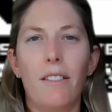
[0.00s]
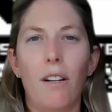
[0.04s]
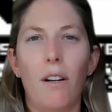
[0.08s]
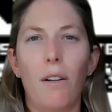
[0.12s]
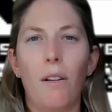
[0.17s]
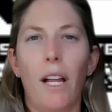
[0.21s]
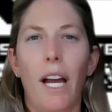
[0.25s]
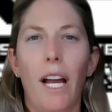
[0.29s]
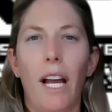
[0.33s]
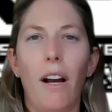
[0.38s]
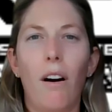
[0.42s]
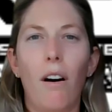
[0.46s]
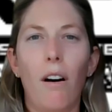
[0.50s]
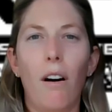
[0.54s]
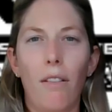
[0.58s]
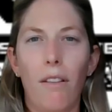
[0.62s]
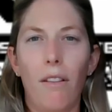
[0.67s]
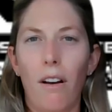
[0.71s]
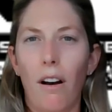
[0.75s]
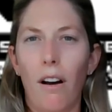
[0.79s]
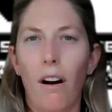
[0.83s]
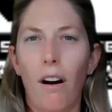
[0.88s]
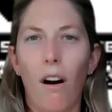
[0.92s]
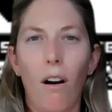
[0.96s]
So like
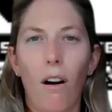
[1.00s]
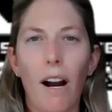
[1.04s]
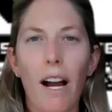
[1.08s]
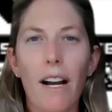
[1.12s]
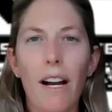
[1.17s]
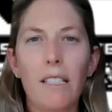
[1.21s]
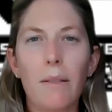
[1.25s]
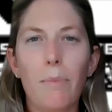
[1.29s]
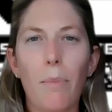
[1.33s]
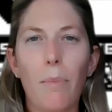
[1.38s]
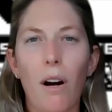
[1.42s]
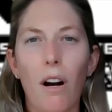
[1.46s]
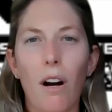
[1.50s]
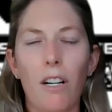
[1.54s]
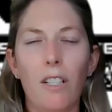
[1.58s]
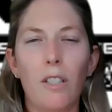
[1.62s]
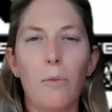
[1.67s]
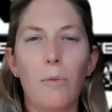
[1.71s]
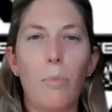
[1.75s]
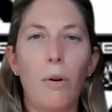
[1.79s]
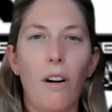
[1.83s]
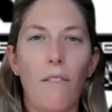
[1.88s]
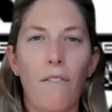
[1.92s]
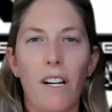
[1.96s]
the RX bars,
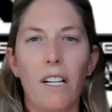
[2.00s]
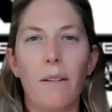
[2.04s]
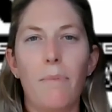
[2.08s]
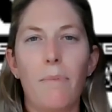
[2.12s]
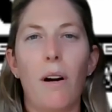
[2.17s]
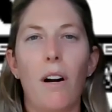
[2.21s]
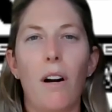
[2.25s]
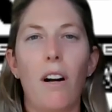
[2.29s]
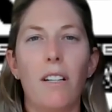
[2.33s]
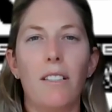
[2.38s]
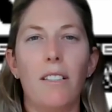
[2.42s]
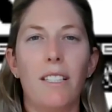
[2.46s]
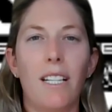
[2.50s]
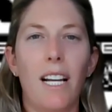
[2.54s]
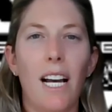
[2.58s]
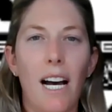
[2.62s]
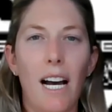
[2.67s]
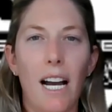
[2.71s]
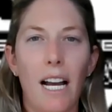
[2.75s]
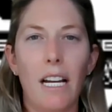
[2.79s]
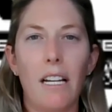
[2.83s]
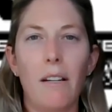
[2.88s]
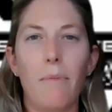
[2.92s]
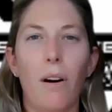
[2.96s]
Perfect bars,
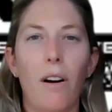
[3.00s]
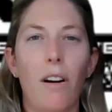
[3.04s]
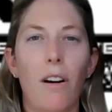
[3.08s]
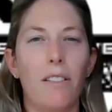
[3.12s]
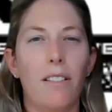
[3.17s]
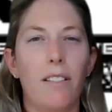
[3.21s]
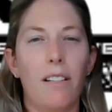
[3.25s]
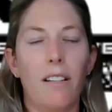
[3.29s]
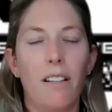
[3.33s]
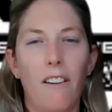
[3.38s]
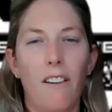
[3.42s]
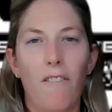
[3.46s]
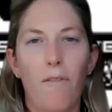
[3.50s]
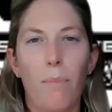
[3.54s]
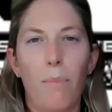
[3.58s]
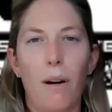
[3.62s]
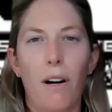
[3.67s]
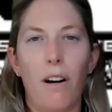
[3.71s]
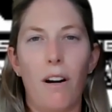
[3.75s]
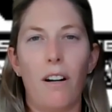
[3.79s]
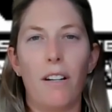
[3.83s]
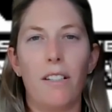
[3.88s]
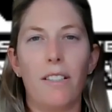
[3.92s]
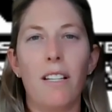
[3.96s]
Kind bars, Cliff
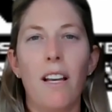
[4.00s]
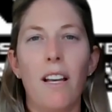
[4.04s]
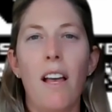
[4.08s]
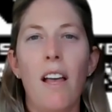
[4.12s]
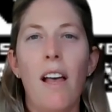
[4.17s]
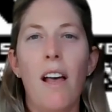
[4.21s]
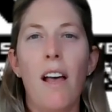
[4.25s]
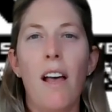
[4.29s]
bars,